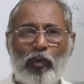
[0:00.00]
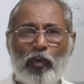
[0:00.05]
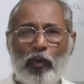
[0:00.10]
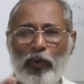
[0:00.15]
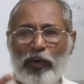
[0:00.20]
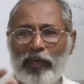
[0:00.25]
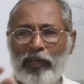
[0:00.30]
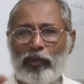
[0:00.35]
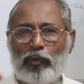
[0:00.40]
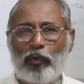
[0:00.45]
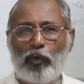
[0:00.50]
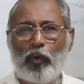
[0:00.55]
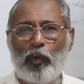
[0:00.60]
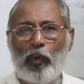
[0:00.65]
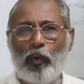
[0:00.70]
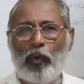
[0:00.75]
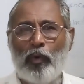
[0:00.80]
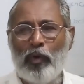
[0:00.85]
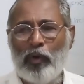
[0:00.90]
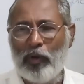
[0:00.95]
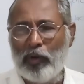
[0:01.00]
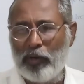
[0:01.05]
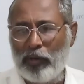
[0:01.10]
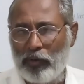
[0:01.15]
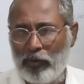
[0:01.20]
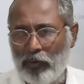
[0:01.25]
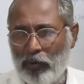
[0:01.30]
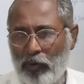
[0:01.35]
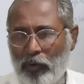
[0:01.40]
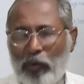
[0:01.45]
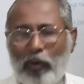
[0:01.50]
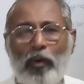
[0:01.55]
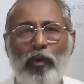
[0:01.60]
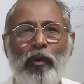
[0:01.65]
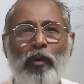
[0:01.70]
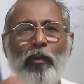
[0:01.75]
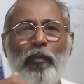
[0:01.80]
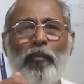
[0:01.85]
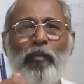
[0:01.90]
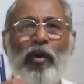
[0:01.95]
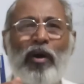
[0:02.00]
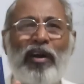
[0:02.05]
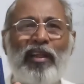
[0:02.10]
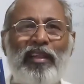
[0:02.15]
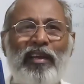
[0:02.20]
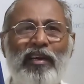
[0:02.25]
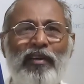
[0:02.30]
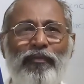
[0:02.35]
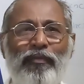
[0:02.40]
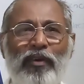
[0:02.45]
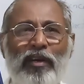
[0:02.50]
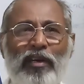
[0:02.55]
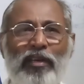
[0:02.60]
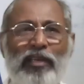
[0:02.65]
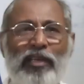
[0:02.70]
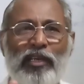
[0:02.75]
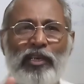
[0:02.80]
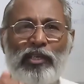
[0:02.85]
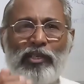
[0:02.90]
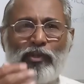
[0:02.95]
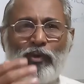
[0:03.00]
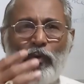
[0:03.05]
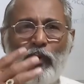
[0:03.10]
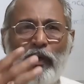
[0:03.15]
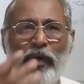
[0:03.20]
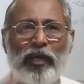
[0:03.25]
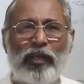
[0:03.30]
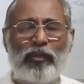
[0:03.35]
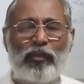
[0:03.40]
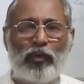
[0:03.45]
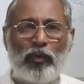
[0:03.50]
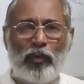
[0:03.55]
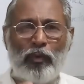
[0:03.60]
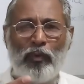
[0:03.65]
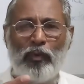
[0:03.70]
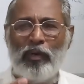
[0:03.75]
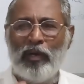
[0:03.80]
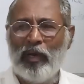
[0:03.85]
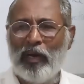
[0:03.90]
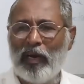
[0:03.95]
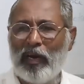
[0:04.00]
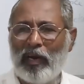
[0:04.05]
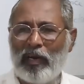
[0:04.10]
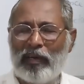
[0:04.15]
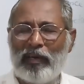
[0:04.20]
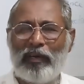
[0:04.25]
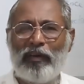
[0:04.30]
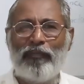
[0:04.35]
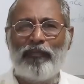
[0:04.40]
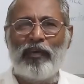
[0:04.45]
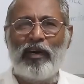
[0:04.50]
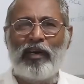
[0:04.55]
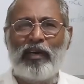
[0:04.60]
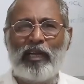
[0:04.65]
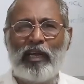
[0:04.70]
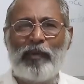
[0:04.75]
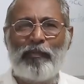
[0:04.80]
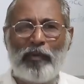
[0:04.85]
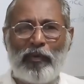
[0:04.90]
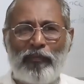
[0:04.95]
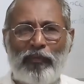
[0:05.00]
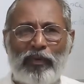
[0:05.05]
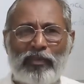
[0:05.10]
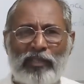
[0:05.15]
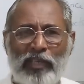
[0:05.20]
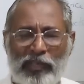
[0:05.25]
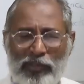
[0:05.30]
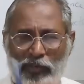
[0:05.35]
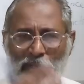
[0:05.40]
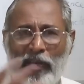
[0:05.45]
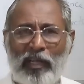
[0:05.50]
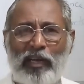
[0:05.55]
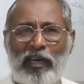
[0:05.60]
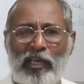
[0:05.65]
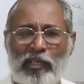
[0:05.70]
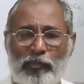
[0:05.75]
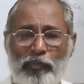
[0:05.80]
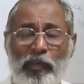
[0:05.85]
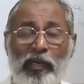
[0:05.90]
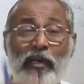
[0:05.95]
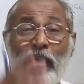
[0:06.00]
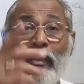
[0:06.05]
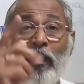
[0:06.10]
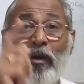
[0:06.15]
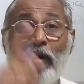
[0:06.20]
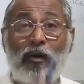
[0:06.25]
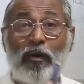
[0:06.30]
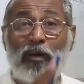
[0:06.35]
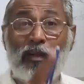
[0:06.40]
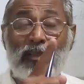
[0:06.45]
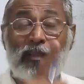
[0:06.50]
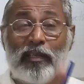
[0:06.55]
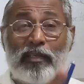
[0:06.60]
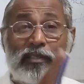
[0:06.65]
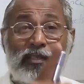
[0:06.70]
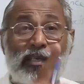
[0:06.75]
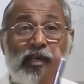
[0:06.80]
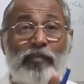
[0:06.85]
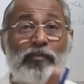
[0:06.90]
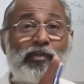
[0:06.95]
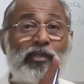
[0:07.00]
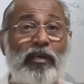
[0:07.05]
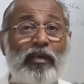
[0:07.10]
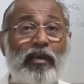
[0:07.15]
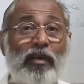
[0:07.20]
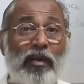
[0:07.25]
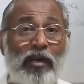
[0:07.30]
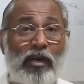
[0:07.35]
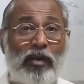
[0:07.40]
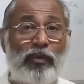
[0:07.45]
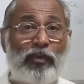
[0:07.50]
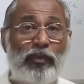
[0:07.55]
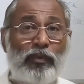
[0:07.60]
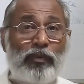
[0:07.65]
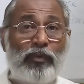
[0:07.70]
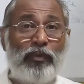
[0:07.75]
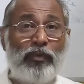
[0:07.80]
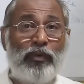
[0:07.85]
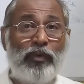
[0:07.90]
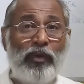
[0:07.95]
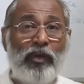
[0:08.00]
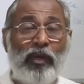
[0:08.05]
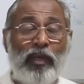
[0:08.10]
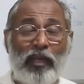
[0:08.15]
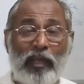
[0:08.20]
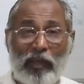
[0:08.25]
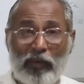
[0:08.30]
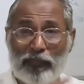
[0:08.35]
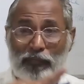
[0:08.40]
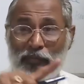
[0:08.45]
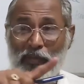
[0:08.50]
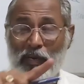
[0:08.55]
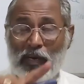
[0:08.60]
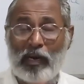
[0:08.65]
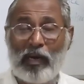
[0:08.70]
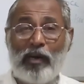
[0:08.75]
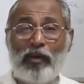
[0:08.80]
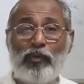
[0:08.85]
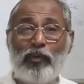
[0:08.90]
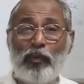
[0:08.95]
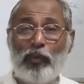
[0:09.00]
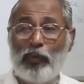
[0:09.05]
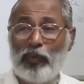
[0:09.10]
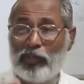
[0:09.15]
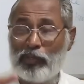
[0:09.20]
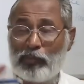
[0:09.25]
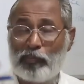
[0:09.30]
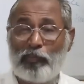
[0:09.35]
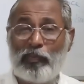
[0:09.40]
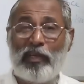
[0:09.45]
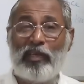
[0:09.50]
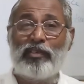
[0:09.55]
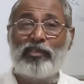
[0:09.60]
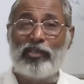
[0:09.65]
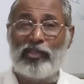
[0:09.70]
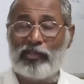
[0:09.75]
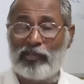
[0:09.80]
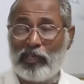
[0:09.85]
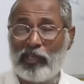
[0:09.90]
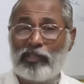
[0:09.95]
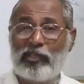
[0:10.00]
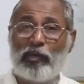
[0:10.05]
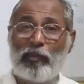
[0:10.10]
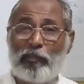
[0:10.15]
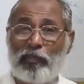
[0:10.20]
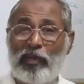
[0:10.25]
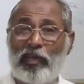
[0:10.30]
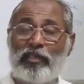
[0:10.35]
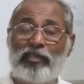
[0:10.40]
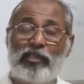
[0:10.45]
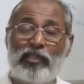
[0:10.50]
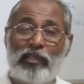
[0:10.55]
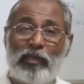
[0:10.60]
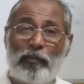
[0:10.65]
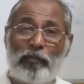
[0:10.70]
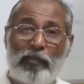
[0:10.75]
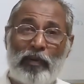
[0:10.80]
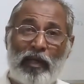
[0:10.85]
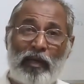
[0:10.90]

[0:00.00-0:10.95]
going through, you know, bodily difficulties, going through a different type of a sexual harassment. All this comes under Rahu. If the Rahu is placed in such a place in the